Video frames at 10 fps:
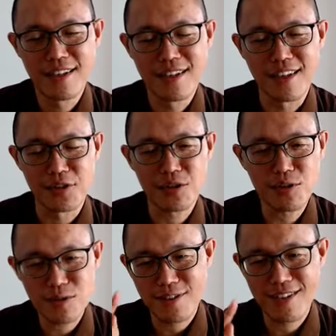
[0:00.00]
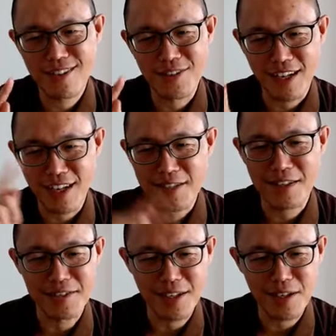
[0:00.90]
Yeah, so we can ask
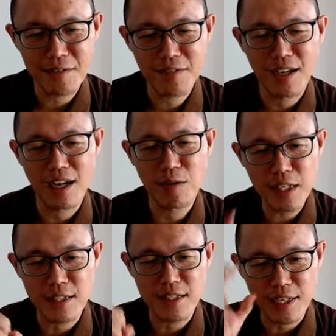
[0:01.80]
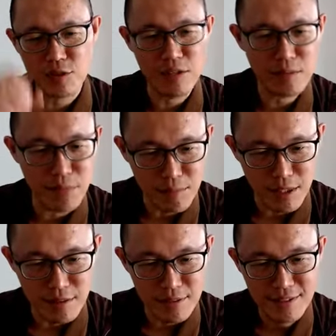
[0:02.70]
ourselves, are we attached to impermanence?